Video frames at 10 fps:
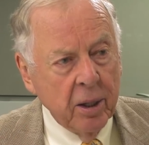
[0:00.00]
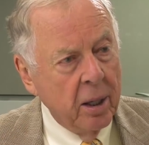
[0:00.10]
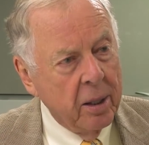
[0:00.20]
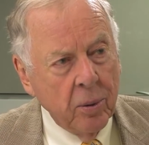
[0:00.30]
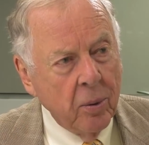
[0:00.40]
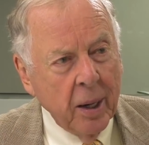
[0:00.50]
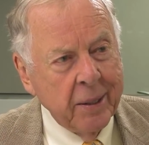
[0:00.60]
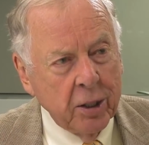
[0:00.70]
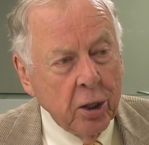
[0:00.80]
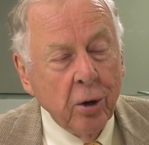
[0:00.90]
don't let
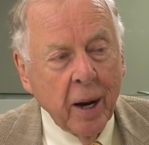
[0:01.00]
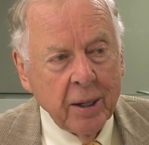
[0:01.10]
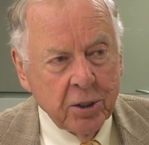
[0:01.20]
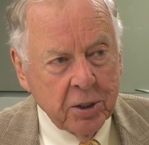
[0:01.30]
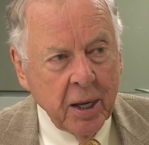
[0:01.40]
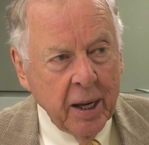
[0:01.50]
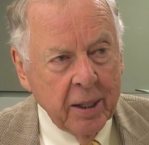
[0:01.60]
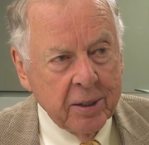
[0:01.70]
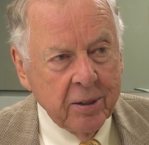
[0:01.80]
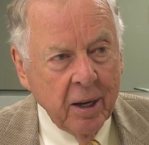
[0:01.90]
the United
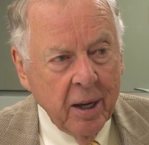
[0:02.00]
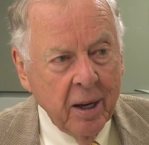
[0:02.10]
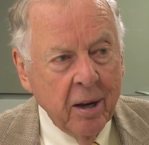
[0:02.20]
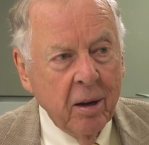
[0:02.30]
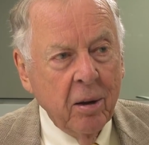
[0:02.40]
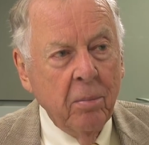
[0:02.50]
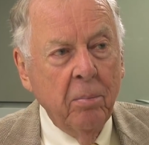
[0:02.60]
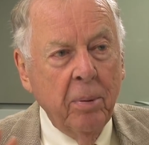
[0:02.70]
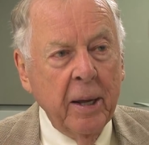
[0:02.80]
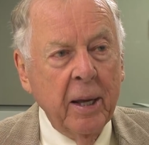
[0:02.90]
States
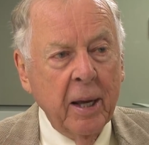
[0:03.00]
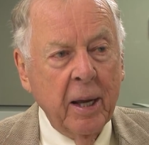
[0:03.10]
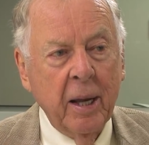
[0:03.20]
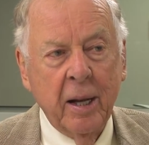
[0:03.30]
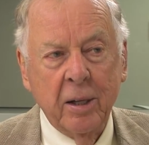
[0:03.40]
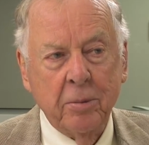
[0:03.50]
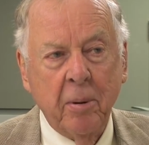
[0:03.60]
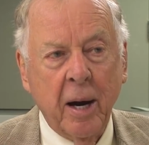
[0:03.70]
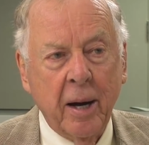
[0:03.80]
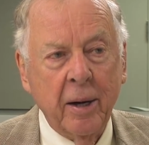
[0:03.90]
be in a
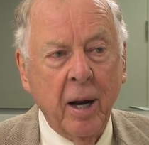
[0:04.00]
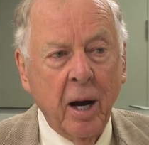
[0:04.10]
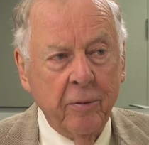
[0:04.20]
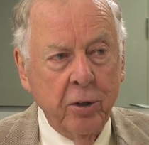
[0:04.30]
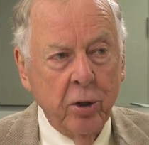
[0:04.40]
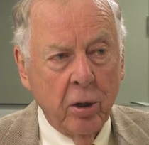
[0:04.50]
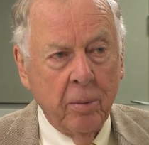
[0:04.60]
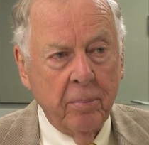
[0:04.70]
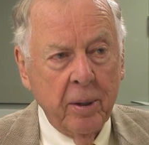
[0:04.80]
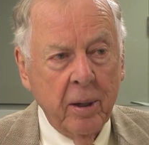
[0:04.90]
spot of
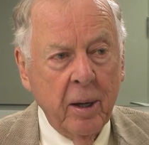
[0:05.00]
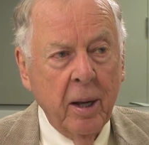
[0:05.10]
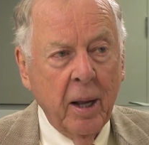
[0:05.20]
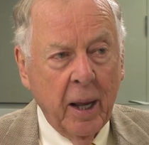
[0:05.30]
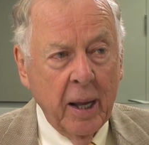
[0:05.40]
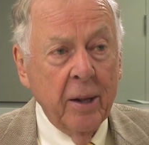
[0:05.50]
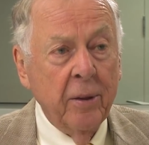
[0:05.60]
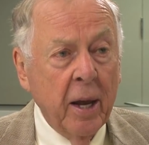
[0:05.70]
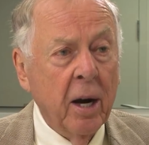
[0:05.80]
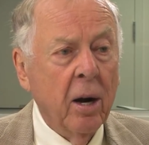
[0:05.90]
Europe in
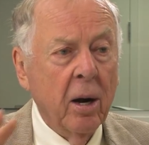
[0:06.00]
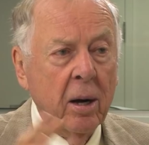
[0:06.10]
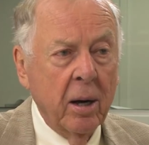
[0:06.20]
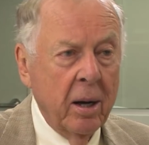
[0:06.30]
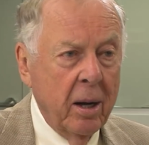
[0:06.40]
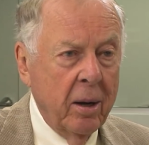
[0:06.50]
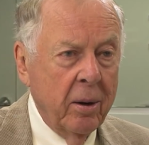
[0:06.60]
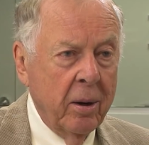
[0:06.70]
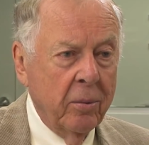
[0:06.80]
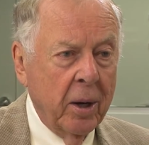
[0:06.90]
their
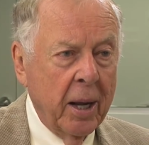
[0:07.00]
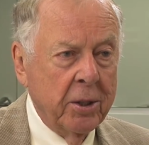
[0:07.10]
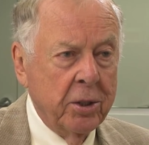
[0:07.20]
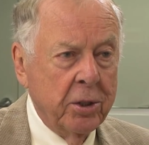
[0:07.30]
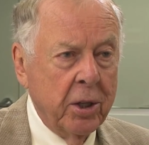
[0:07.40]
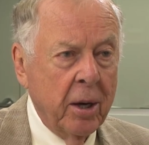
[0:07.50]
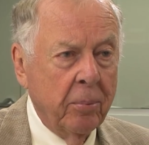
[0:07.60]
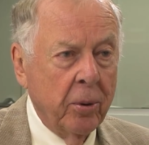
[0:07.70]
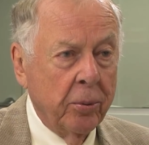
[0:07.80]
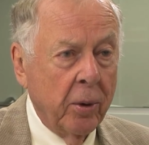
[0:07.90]
relationship
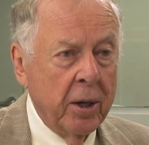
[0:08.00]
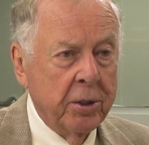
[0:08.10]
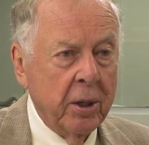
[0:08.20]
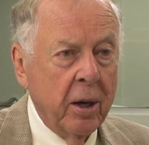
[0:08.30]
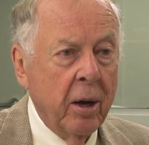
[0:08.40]
with Russia